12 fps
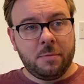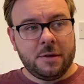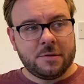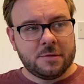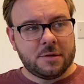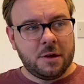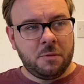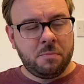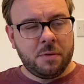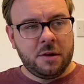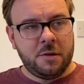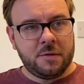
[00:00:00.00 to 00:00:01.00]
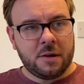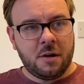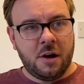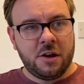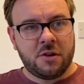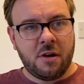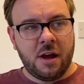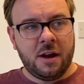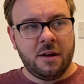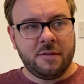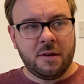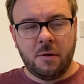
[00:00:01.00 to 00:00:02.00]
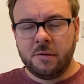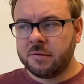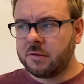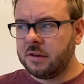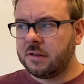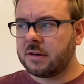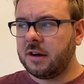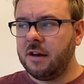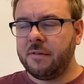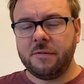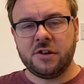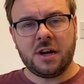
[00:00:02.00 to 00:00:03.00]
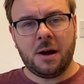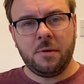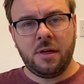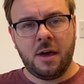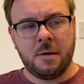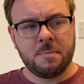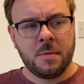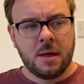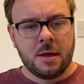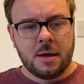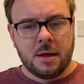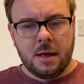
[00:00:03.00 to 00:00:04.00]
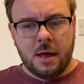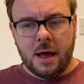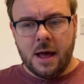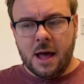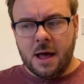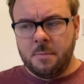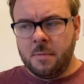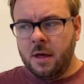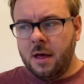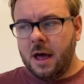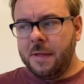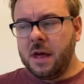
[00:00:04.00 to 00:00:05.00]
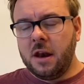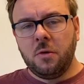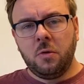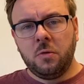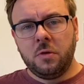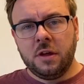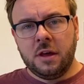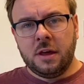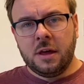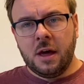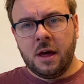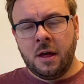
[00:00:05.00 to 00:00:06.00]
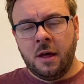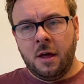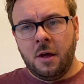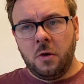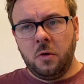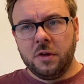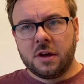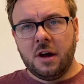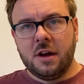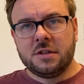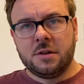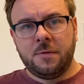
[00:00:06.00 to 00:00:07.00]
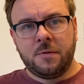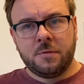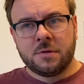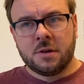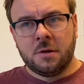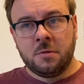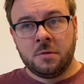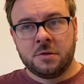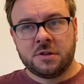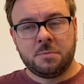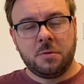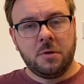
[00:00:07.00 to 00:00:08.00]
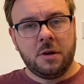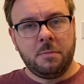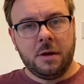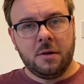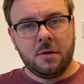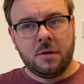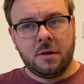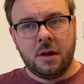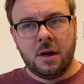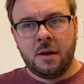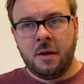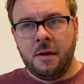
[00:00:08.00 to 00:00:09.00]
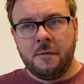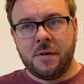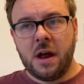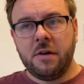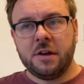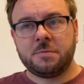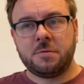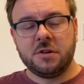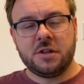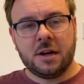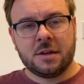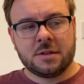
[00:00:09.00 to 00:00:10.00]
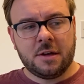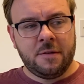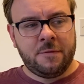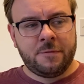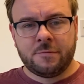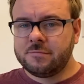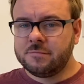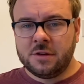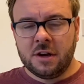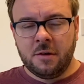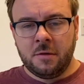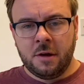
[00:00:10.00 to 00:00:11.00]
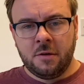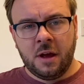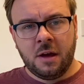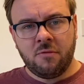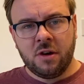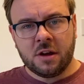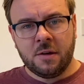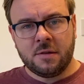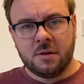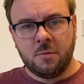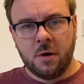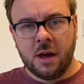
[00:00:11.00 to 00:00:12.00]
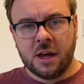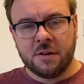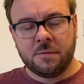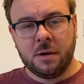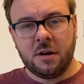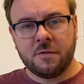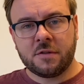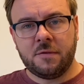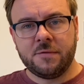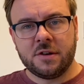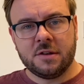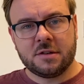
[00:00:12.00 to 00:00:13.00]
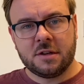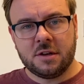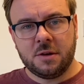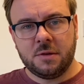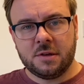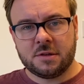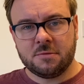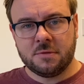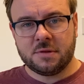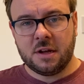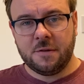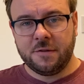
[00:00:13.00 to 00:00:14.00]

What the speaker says: He's also been using iTrain, so it was good to kind of have a chat with him. And then all the guys who've also supported me on various projects that have, you know, it really goes a long way and gives me a lot of confidence to do this sort of stuff.